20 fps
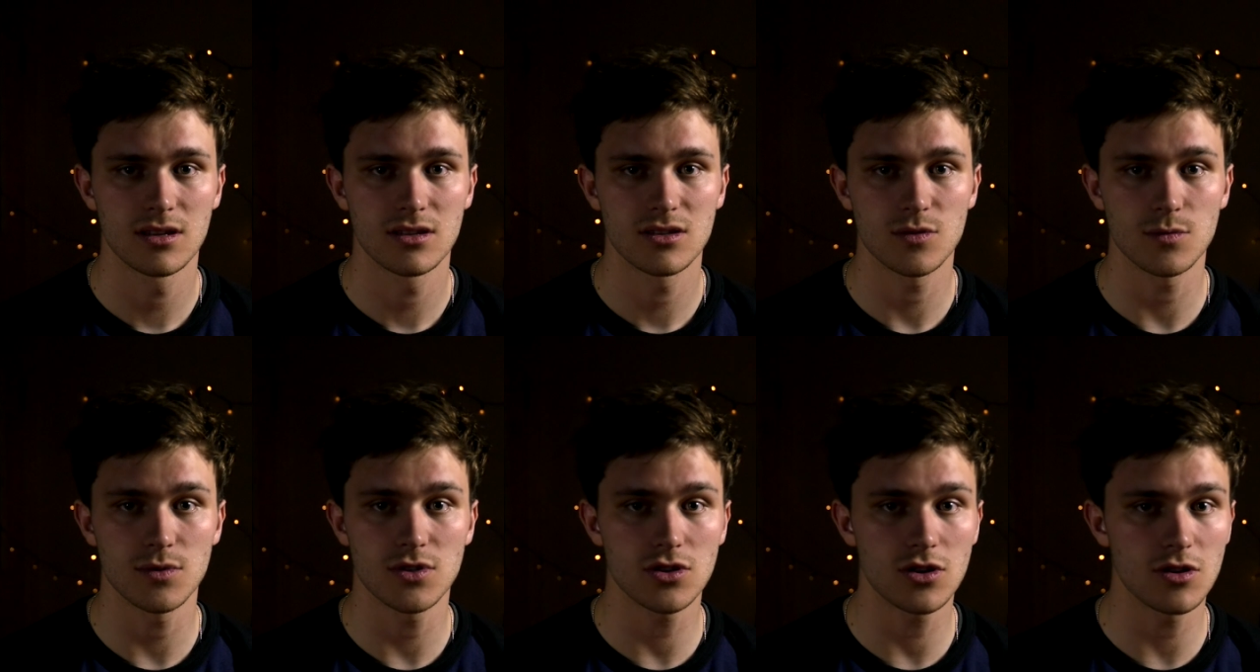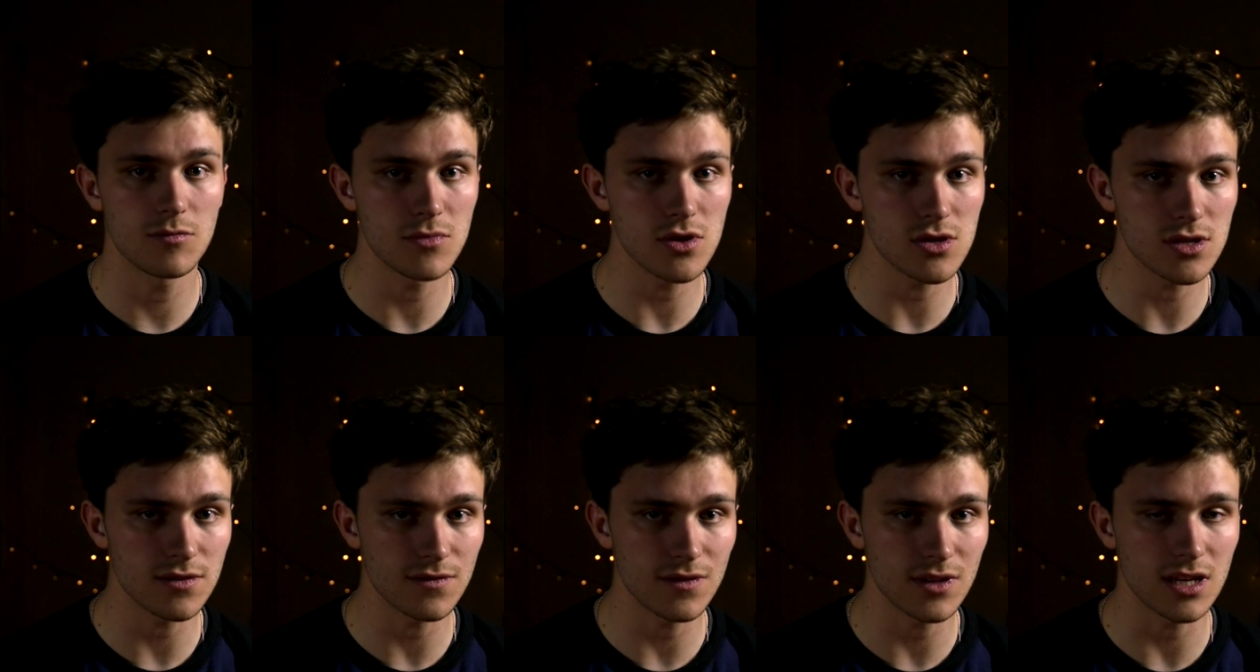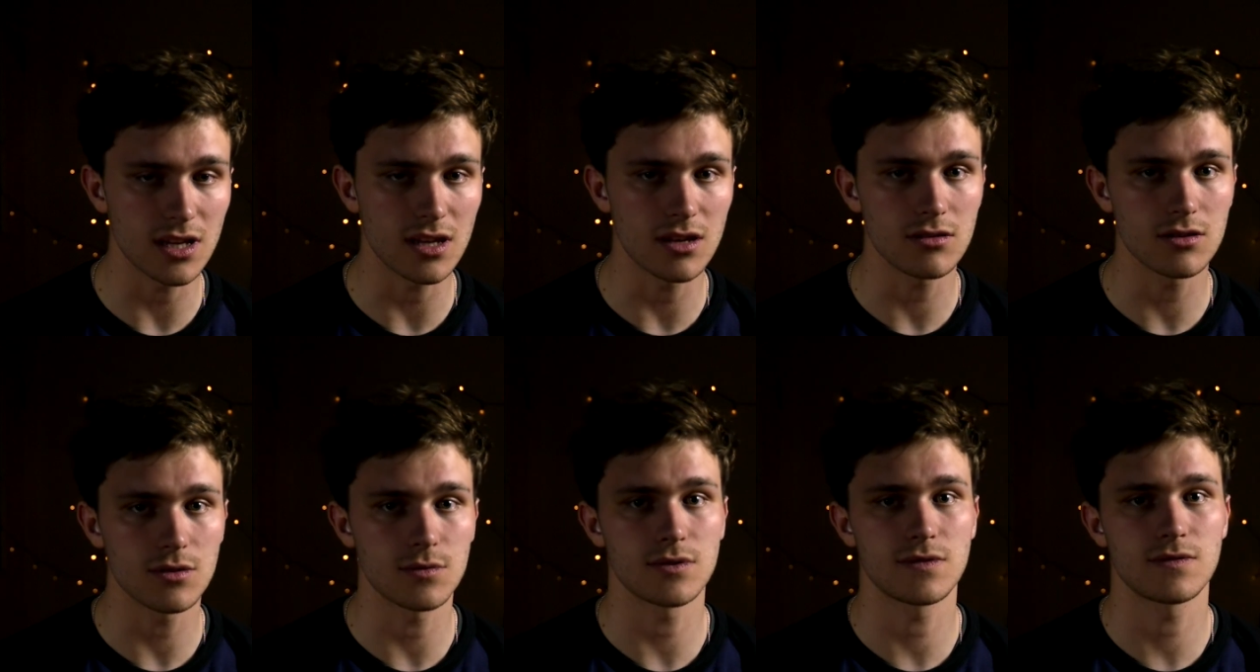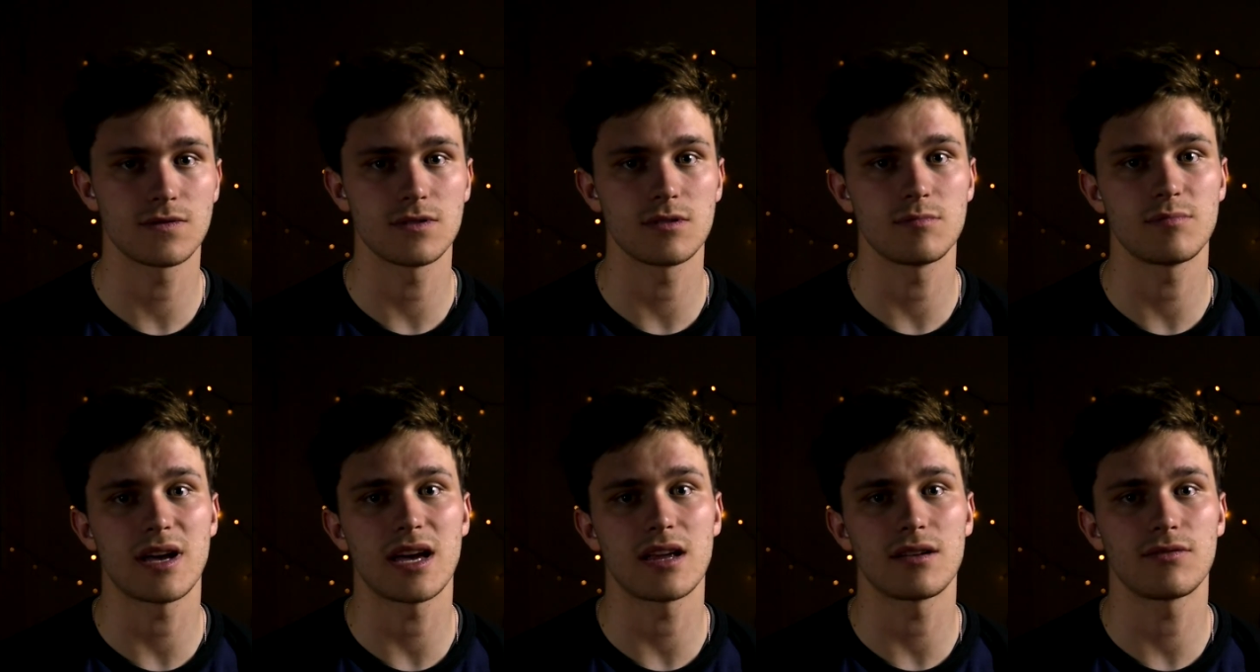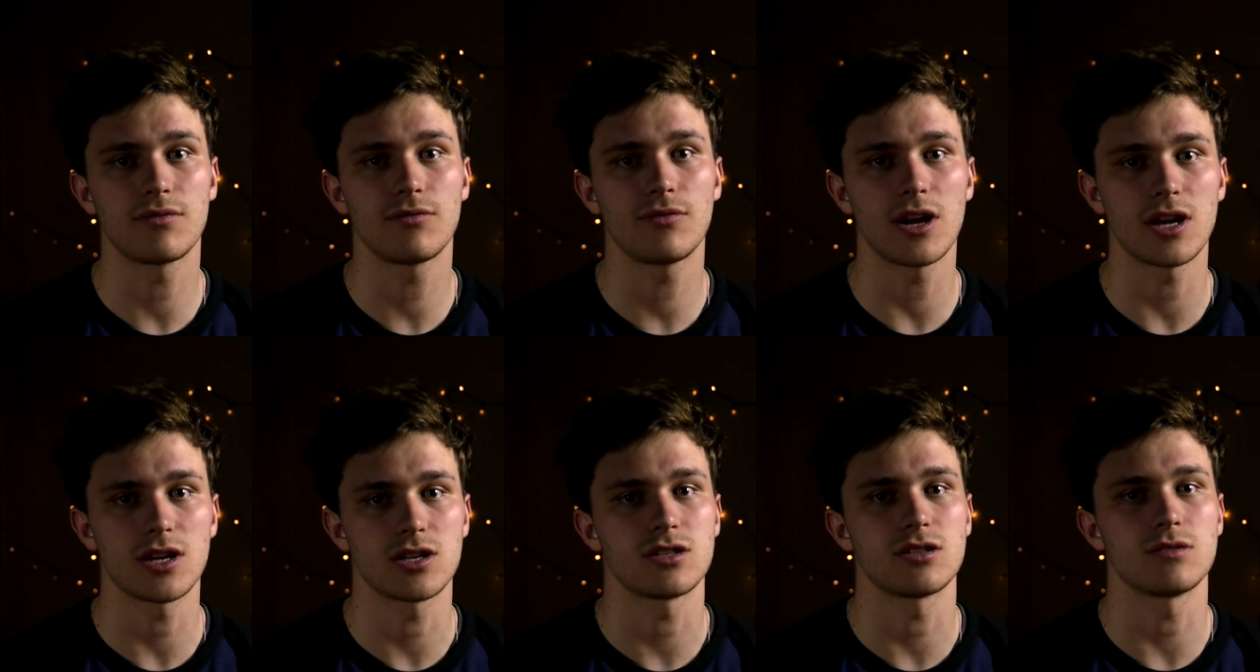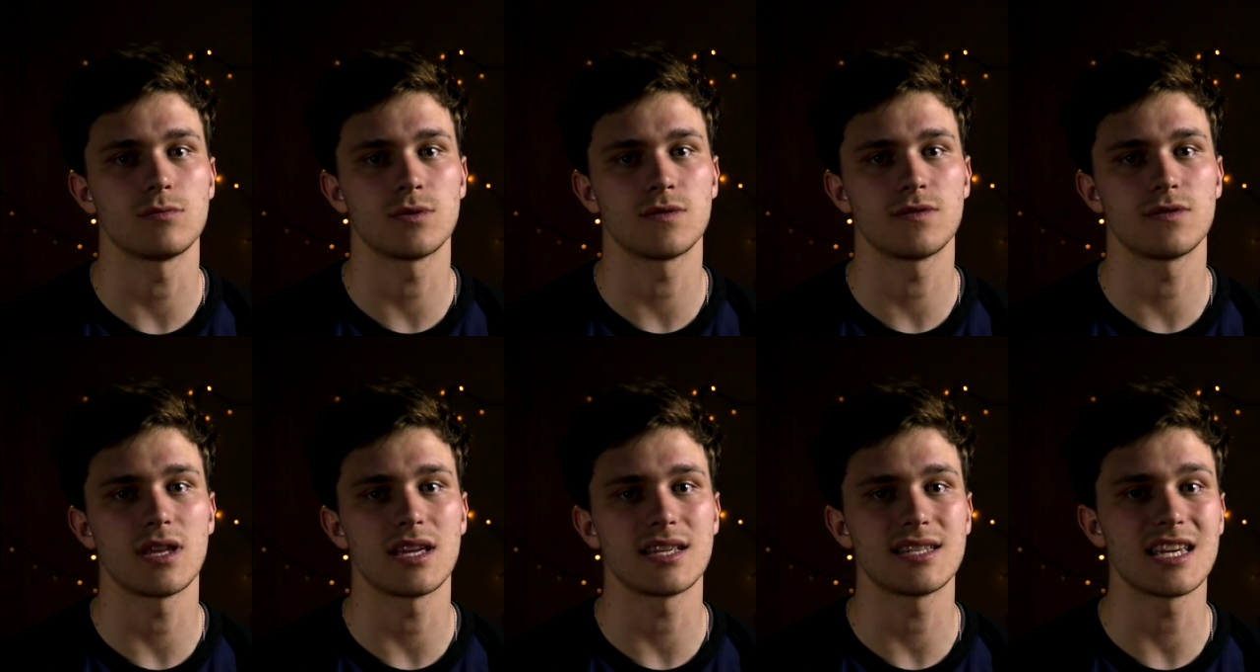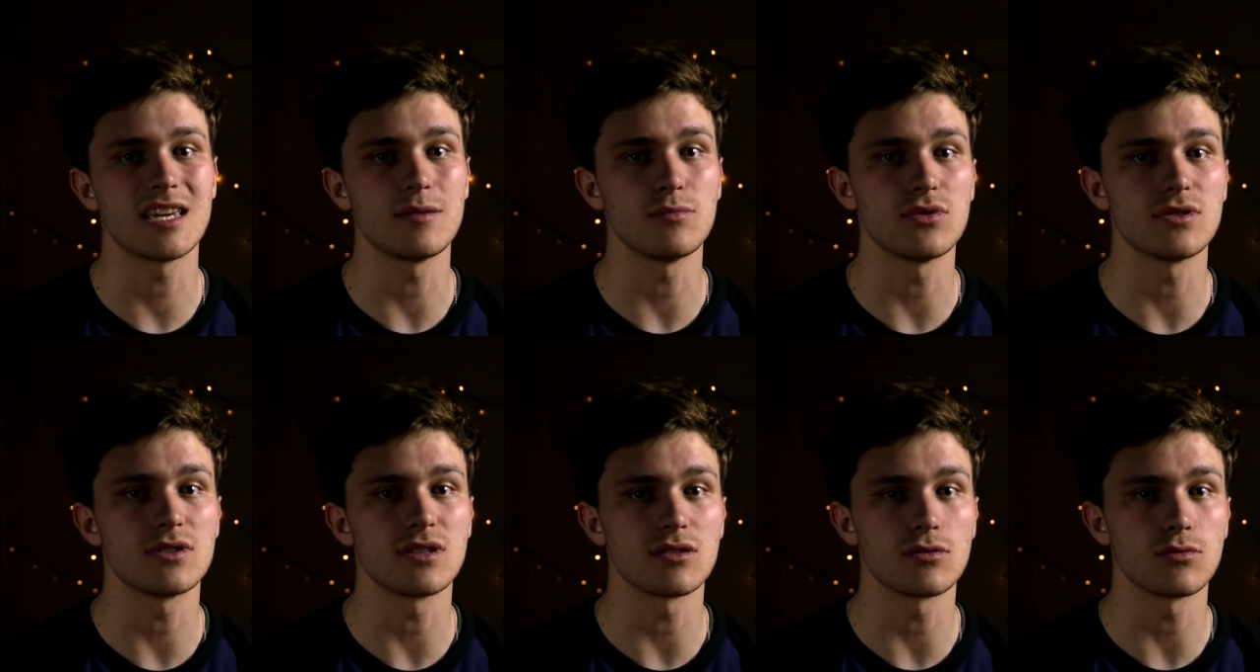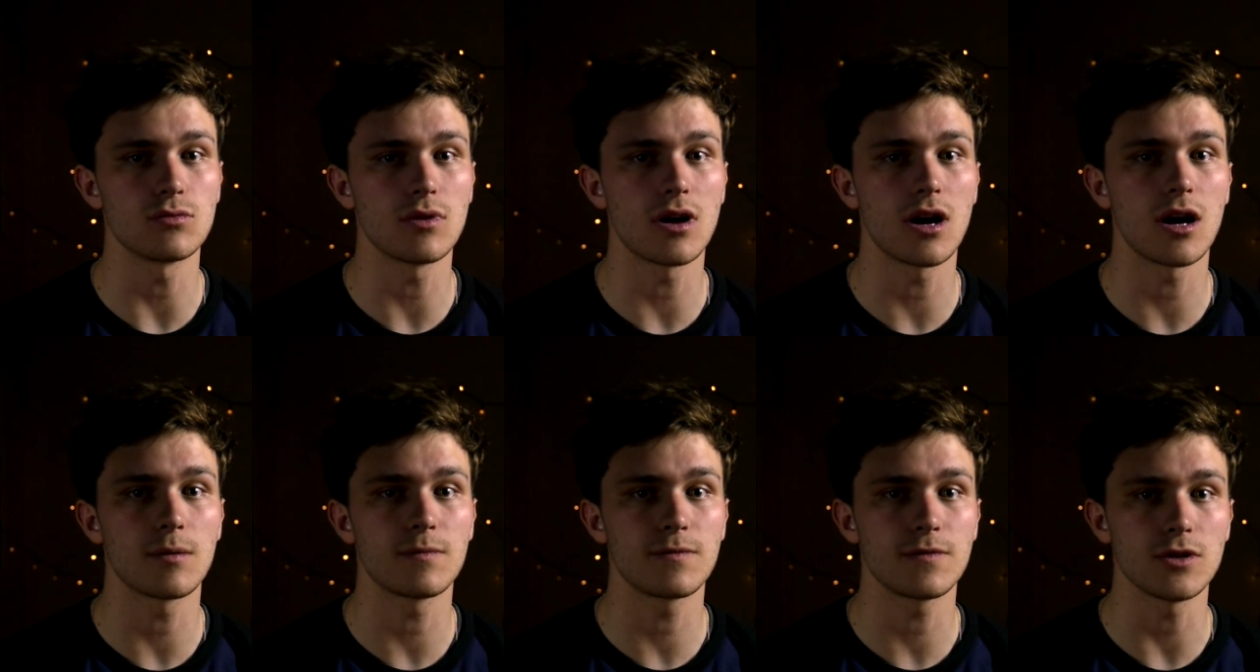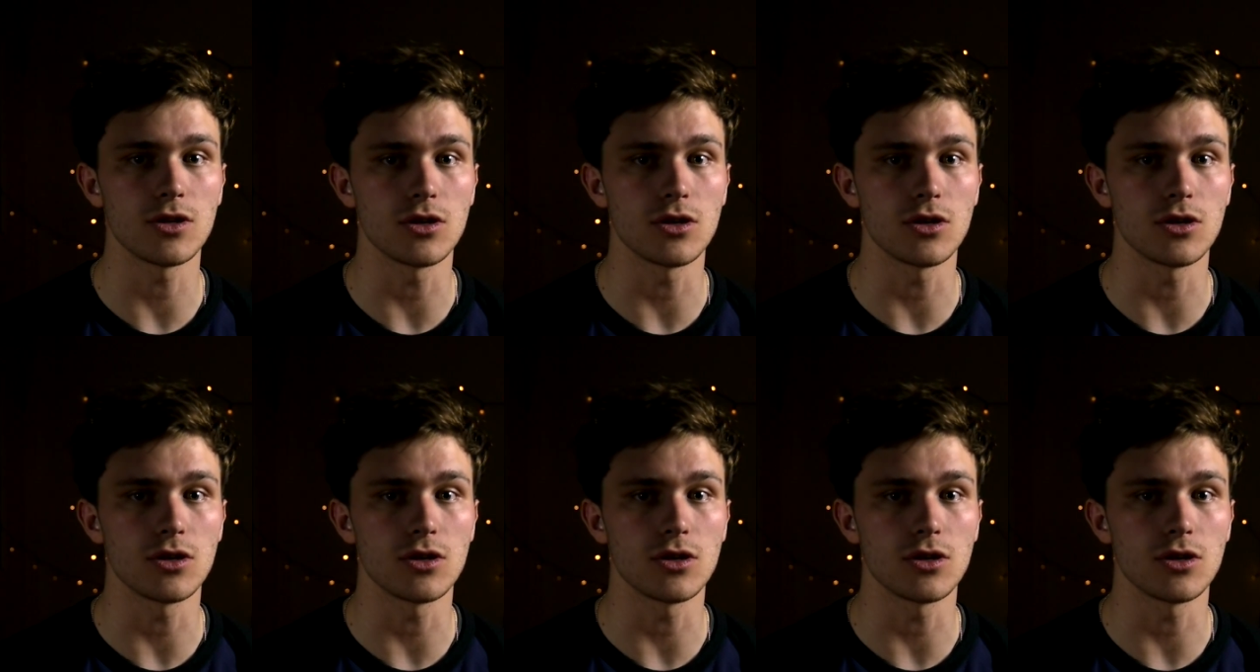So we shot a music video, and it was for the band Fresh, and it was for their debut single, Up For